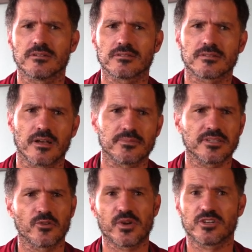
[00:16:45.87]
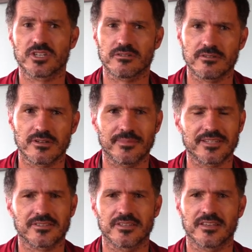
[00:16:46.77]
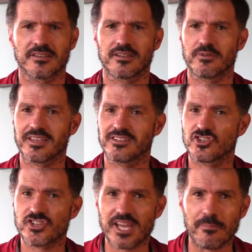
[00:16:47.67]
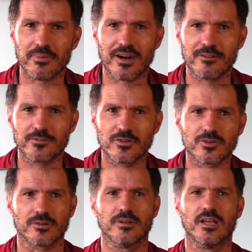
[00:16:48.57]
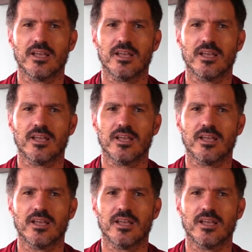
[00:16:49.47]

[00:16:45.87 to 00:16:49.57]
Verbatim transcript: there's something reassuring about thinking that we can shape our future